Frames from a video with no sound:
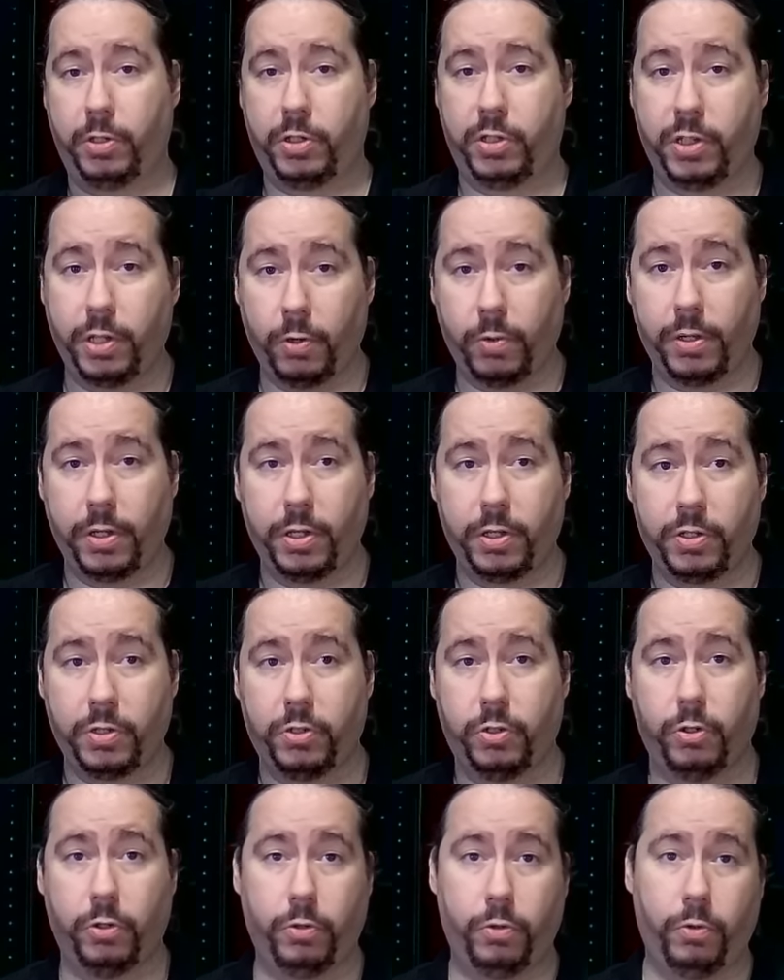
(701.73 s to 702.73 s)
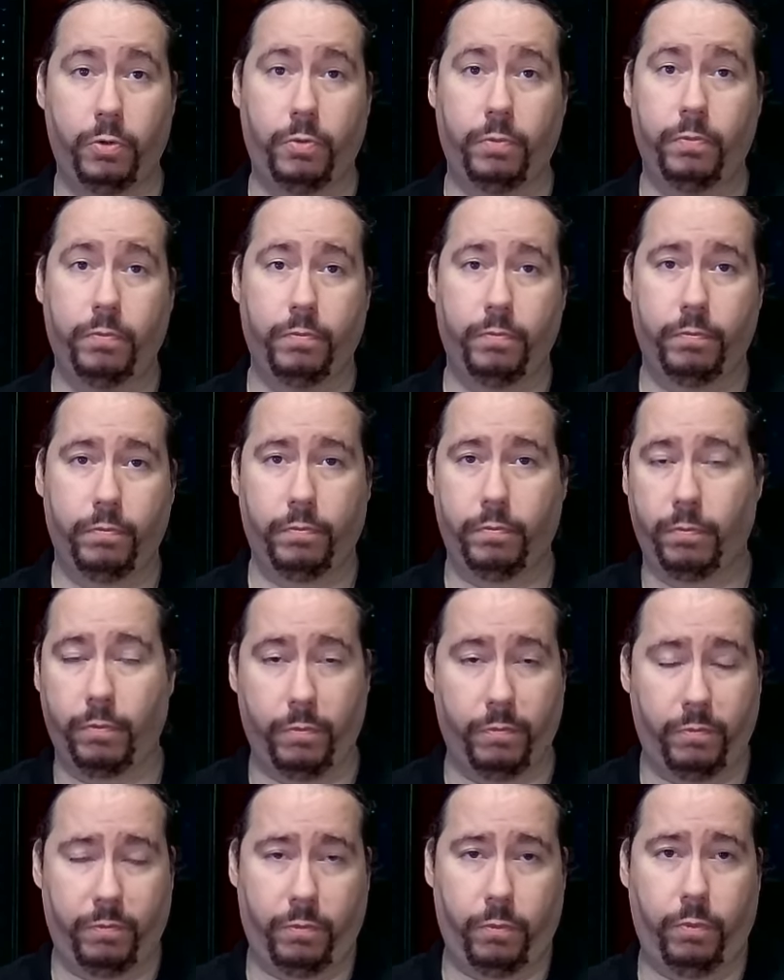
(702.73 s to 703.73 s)
serious to
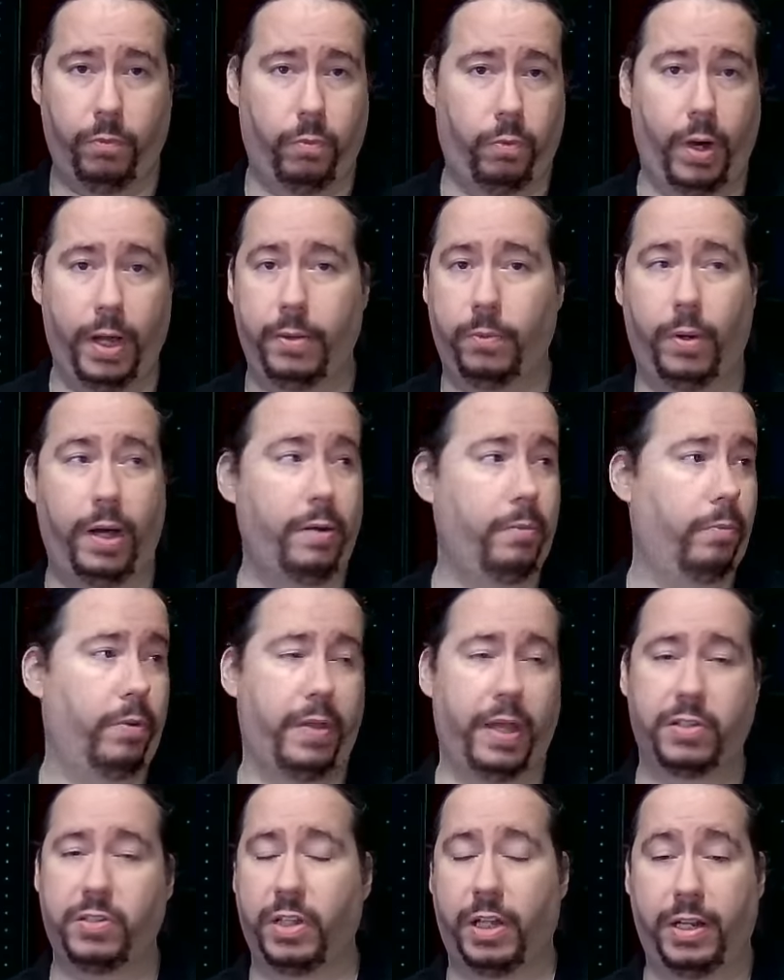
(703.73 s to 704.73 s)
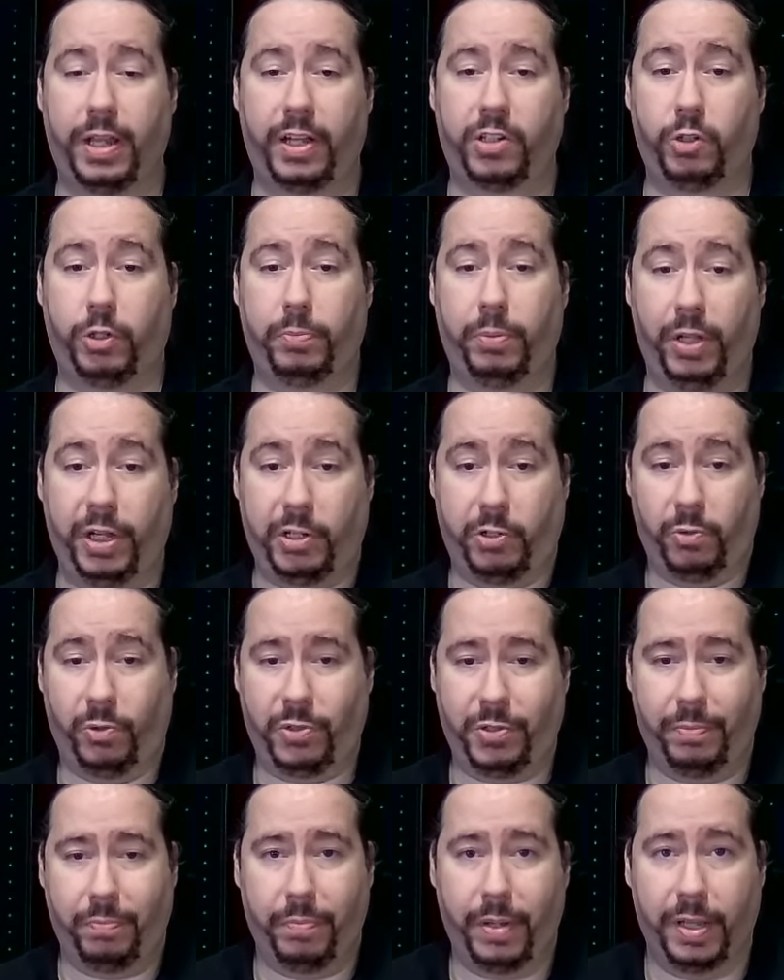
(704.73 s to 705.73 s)
white, white, but that's not actually
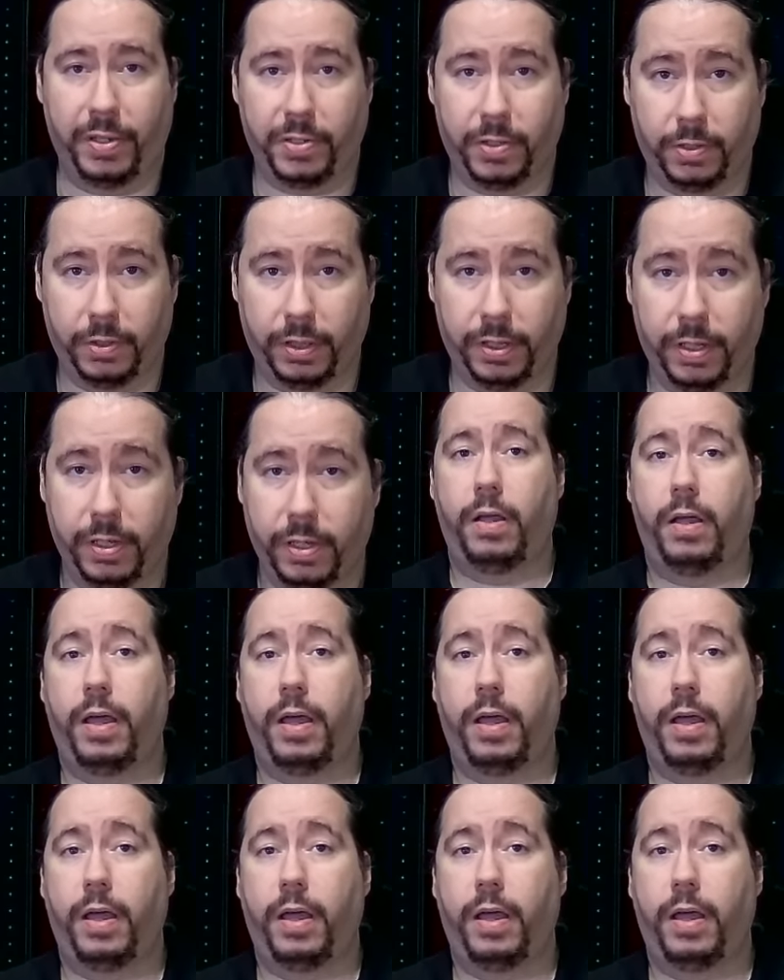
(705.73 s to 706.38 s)
plagiarism, basically.